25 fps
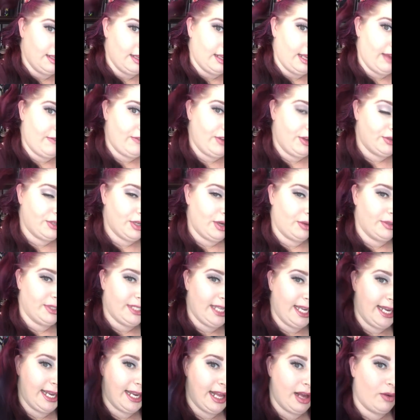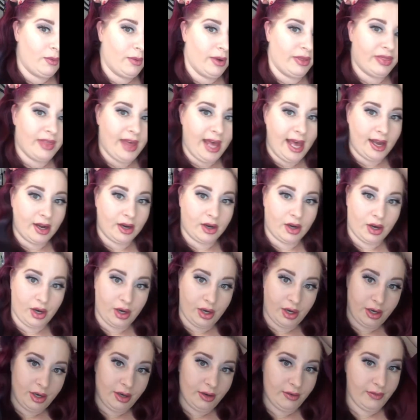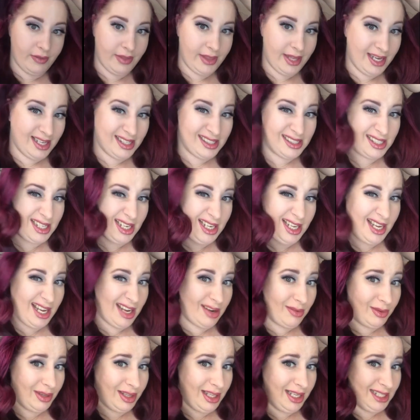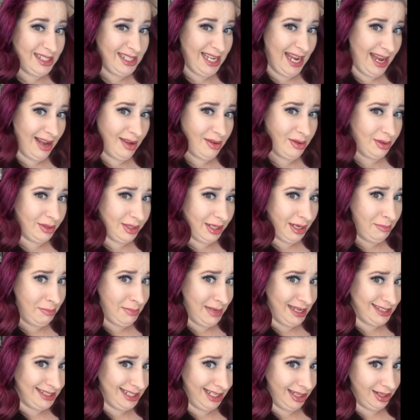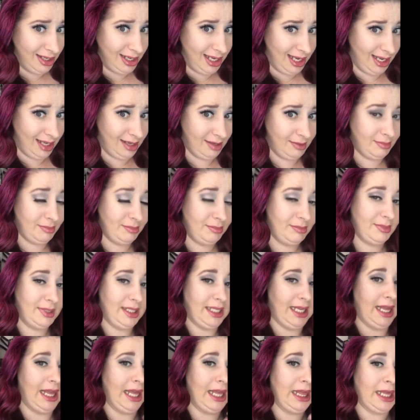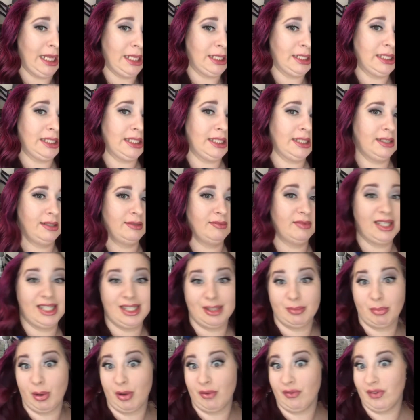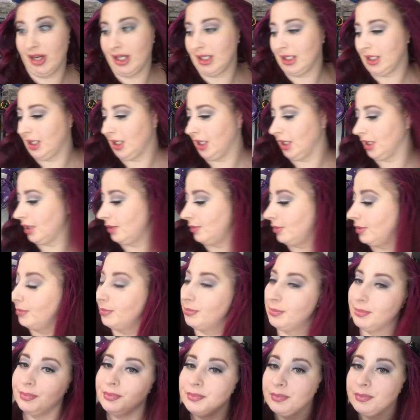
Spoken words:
If you don't take it out with that curve, then it's going to get really tangled and messy looking. See, like that's perfect. I like that one.